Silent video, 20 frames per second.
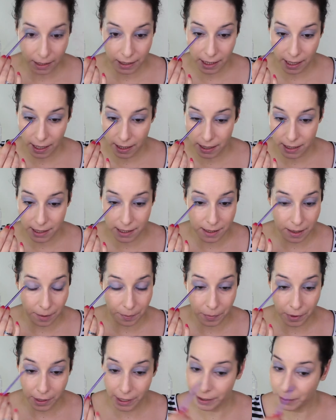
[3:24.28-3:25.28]
Yeah, this is the
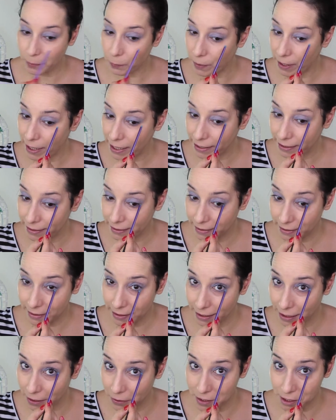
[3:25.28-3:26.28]
part where
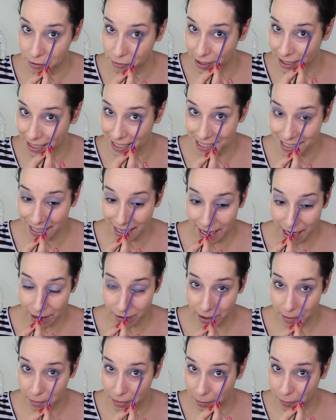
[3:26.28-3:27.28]
it looks really
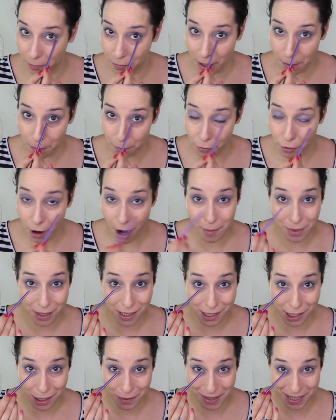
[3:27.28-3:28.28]
scary, but I
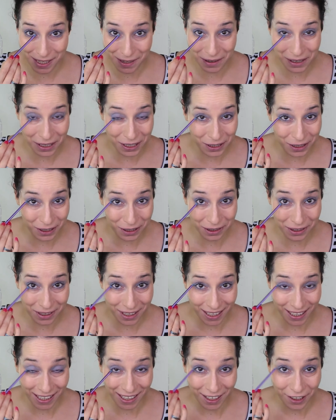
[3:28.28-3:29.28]
promise you it's going to look
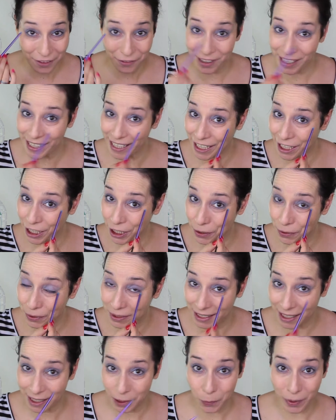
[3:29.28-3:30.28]
very
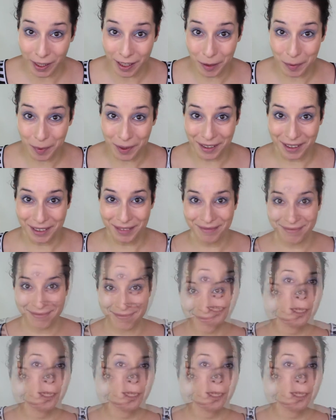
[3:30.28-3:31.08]
cute and wearable.